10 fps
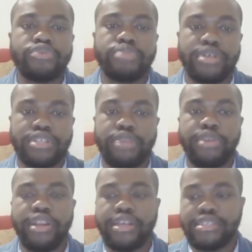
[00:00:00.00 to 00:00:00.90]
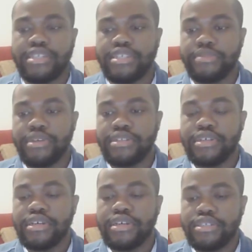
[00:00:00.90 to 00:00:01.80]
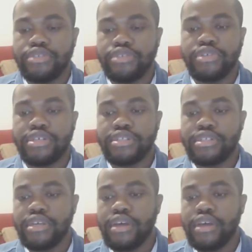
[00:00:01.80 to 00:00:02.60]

plus community assessment to do this,